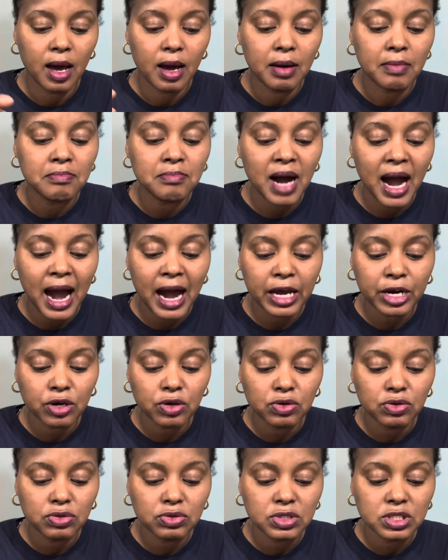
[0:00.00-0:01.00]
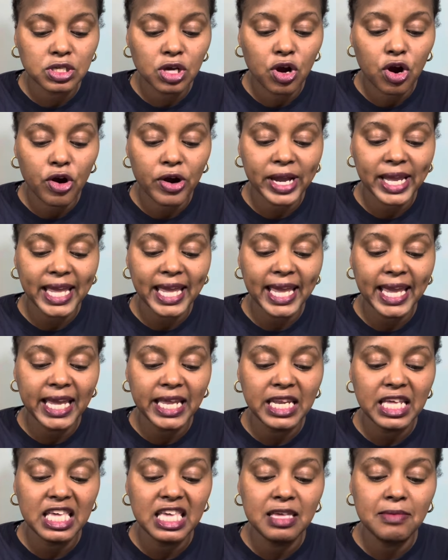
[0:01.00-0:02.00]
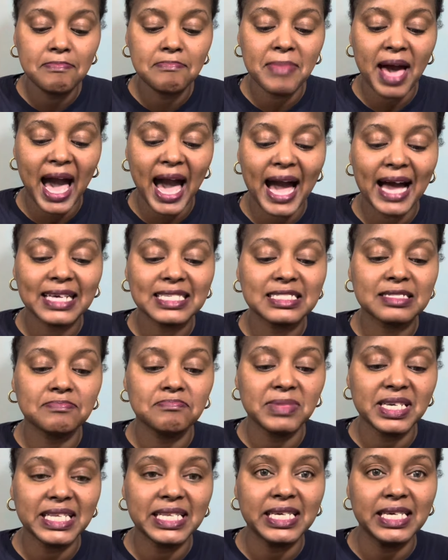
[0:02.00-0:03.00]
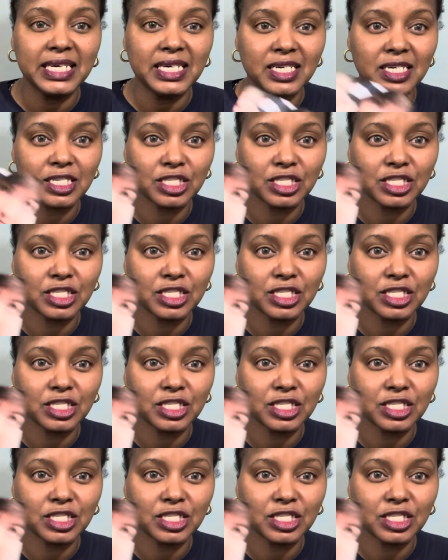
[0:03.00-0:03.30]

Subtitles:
Models, or any mass media